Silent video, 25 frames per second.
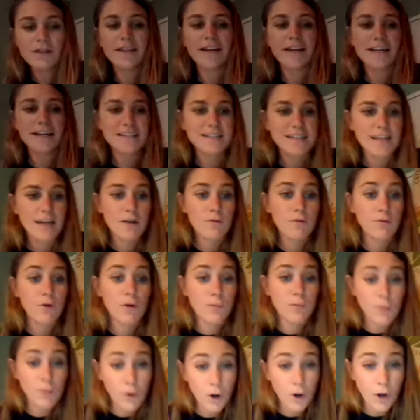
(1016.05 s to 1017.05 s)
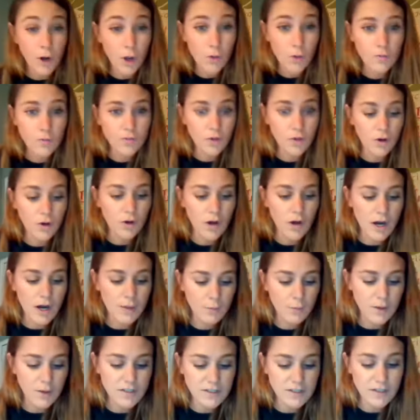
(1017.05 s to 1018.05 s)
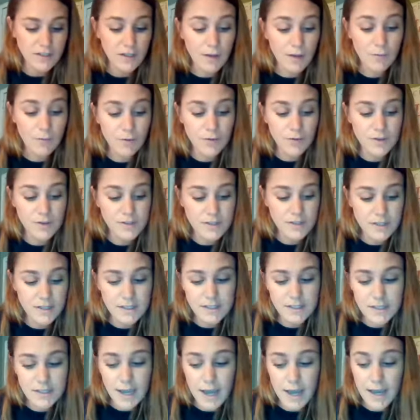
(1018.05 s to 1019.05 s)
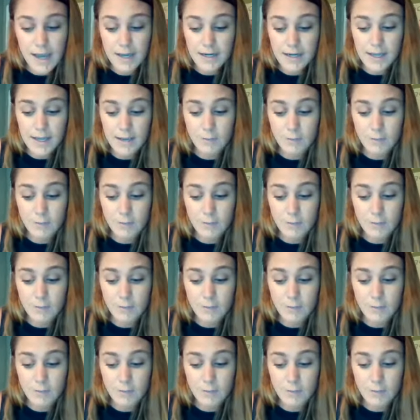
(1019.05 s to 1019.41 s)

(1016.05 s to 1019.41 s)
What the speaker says: Like I said, we're more hopeful on what's going to come to the Senate side,